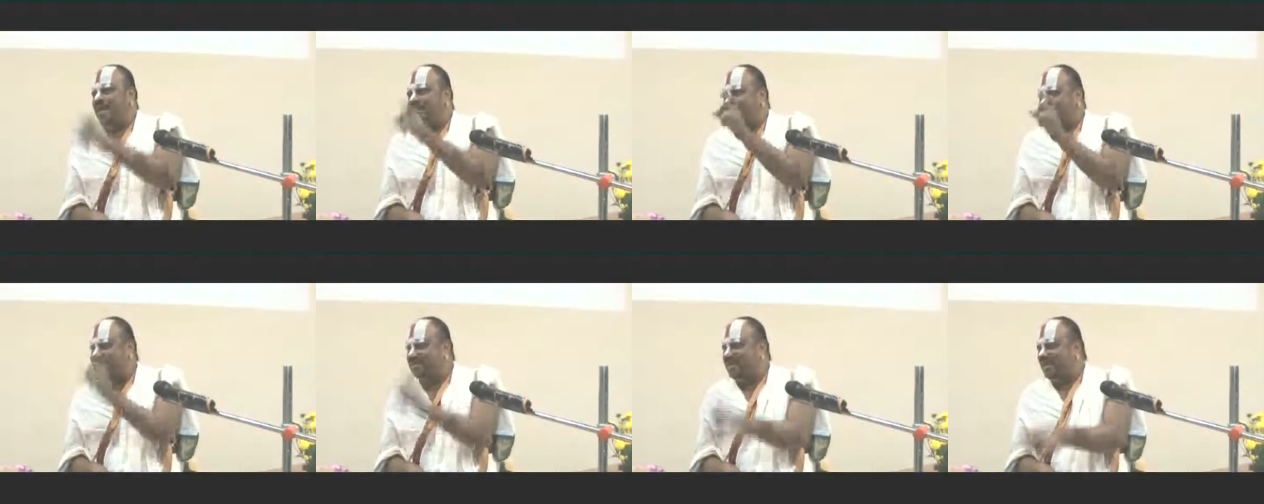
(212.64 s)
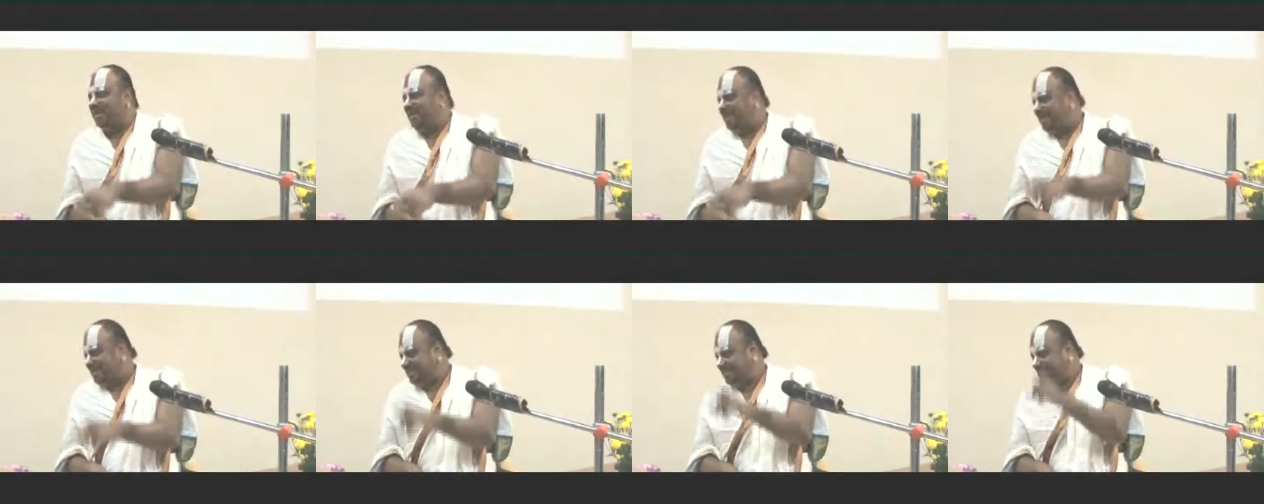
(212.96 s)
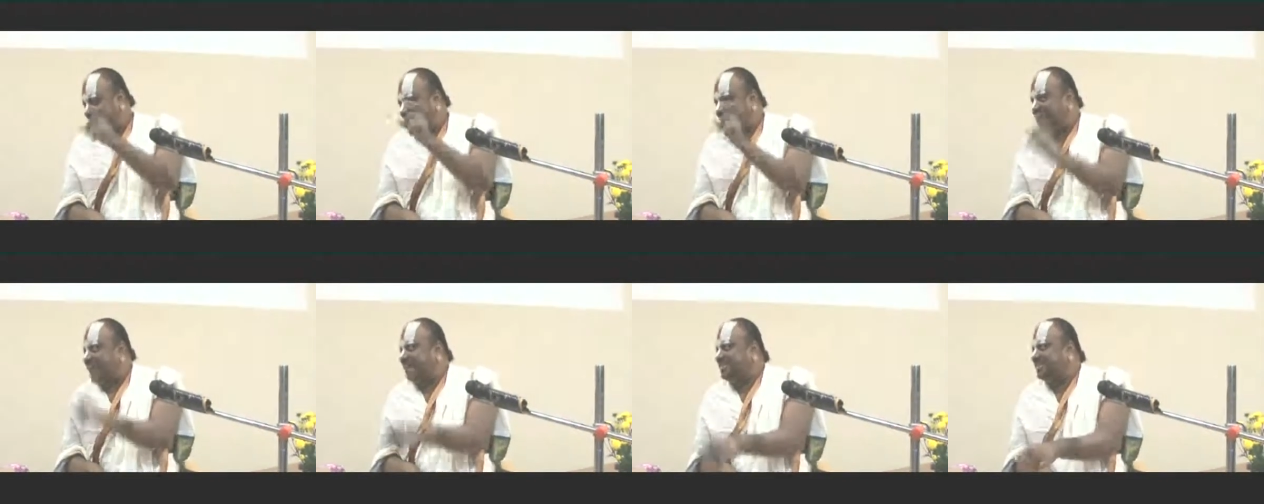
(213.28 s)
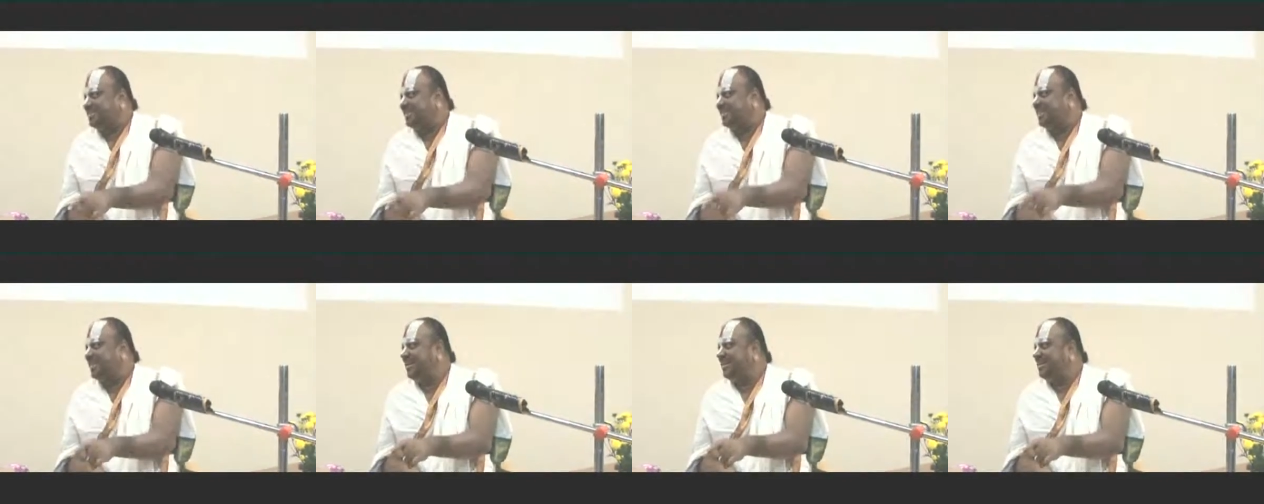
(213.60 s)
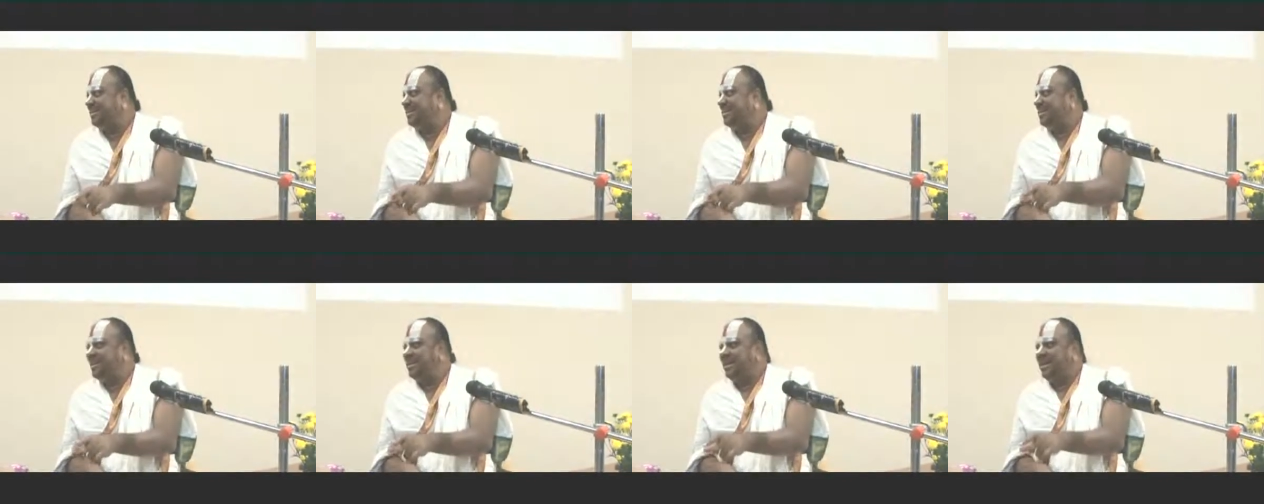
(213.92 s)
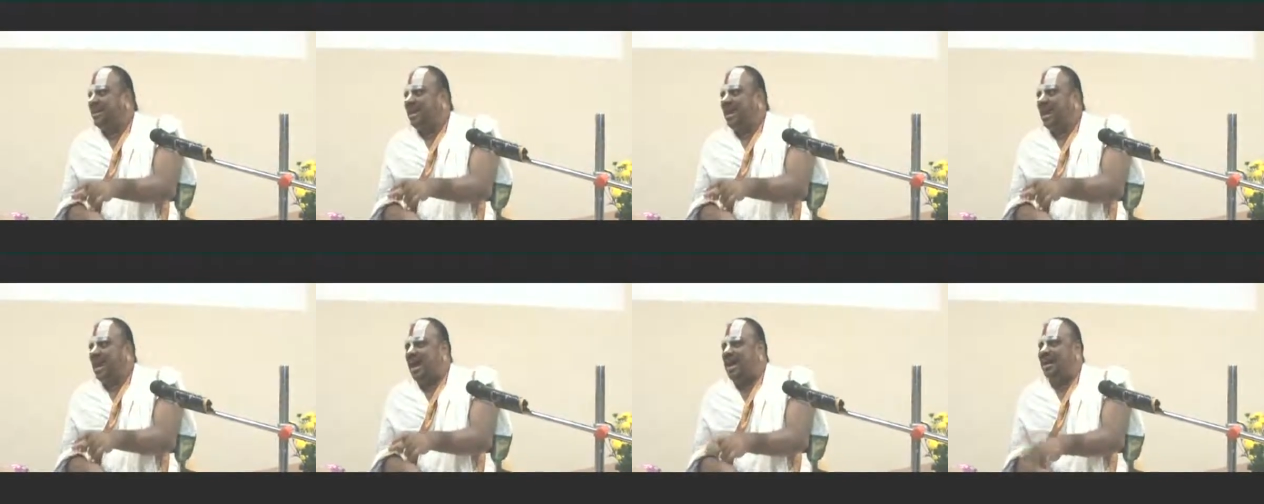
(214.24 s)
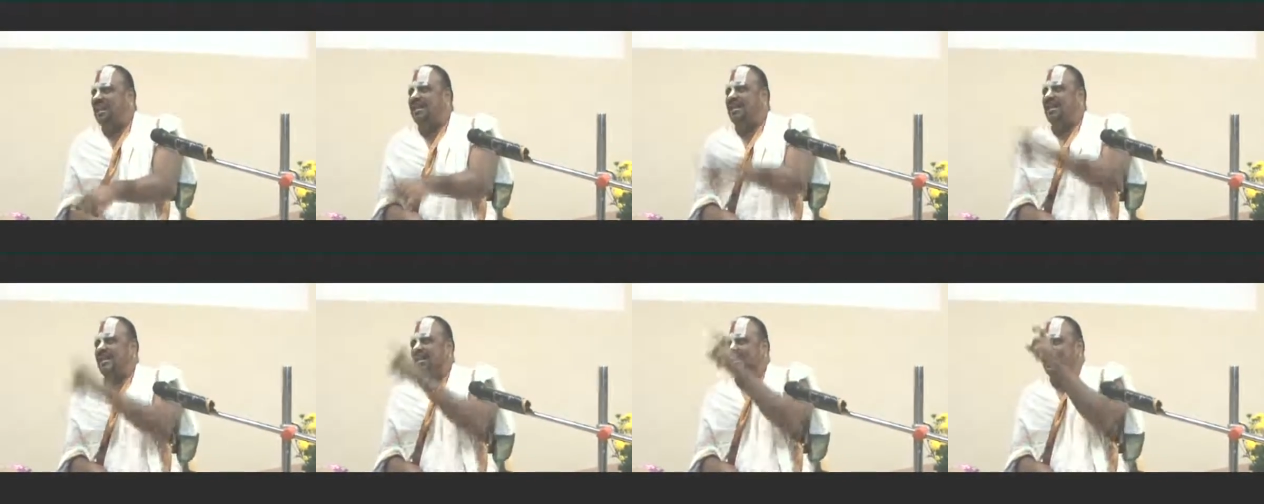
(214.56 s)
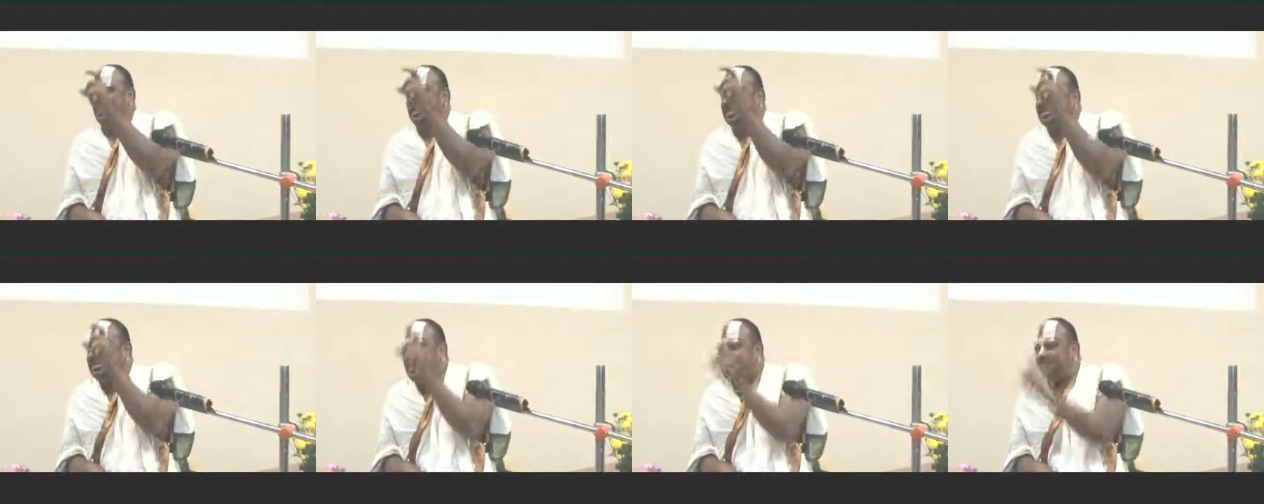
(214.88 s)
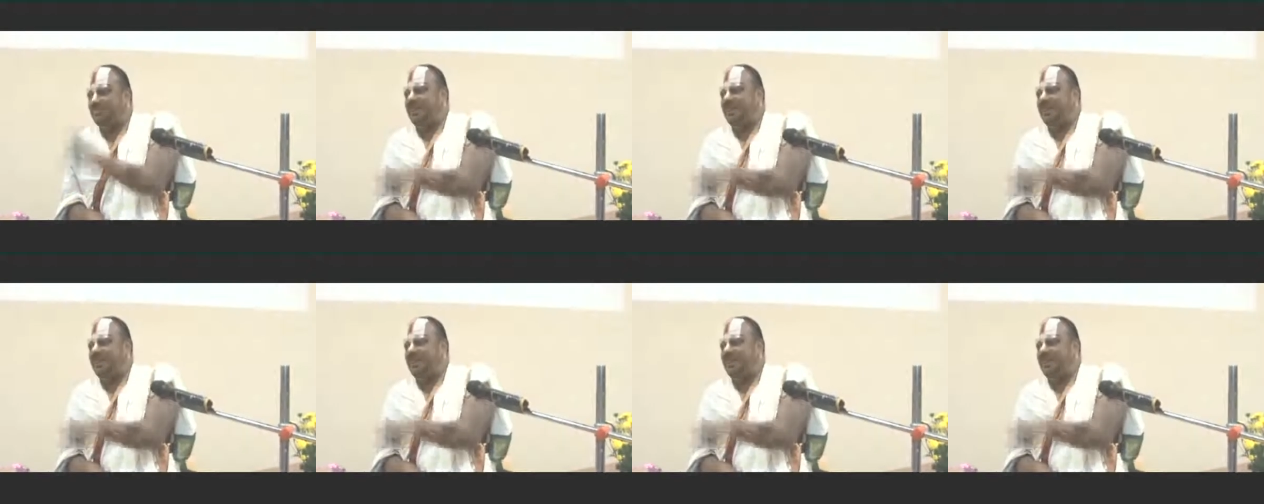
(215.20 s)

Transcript: monitored, directed, and